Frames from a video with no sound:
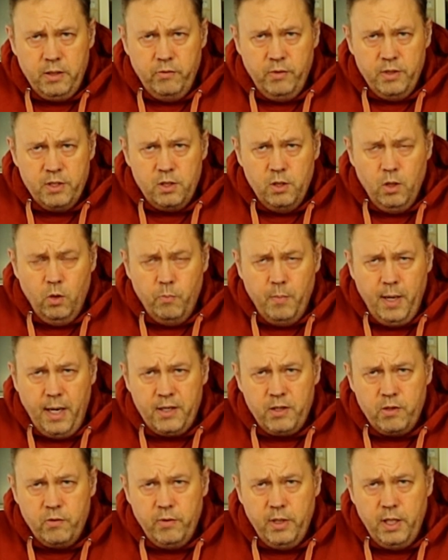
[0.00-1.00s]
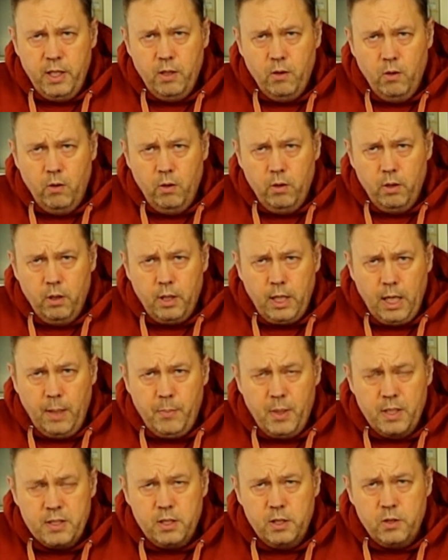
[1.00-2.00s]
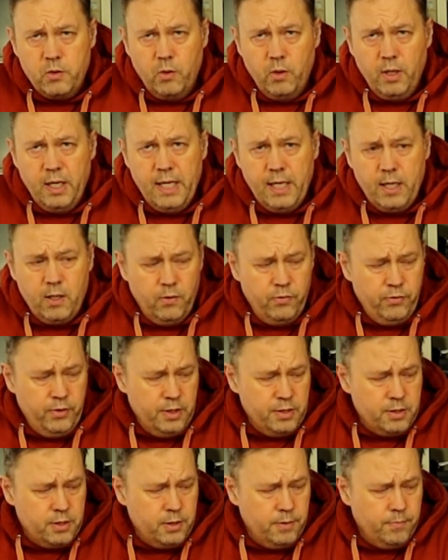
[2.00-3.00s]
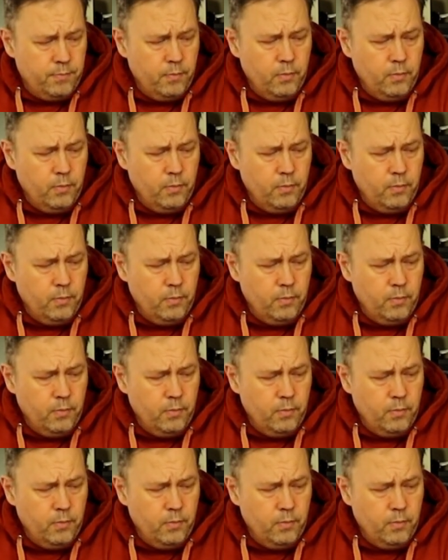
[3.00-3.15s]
there is no battery or capacitor leak on this.